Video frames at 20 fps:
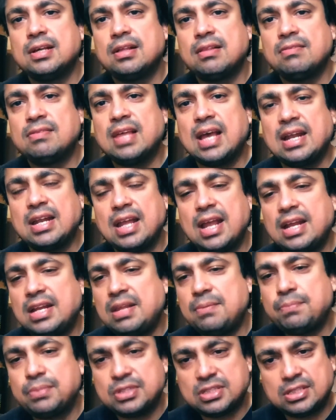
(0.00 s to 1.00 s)
that
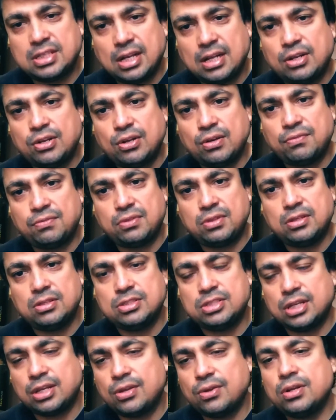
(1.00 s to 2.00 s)
80% of the
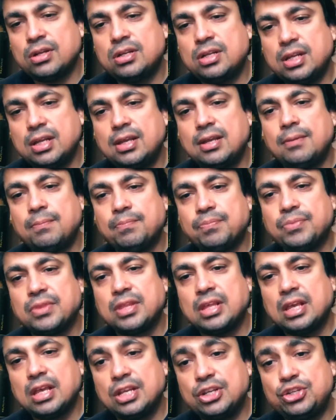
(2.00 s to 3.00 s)
security
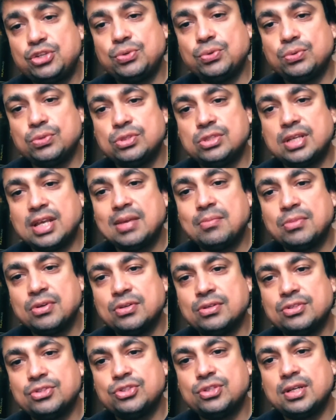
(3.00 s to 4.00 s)
issues
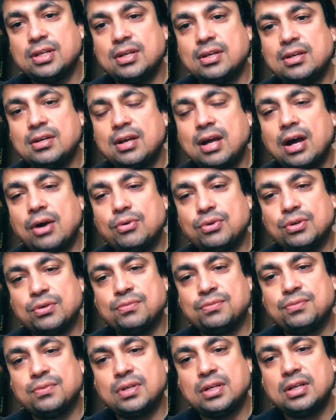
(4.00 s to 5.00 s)
emerge out
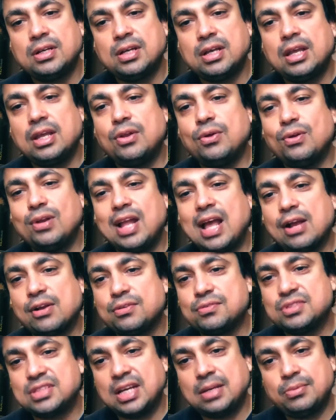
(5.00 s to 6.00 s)
of lack of
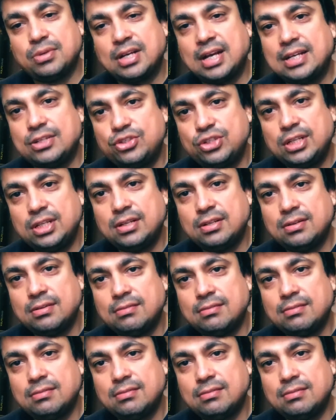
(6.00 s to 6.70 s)
cyber hygiene.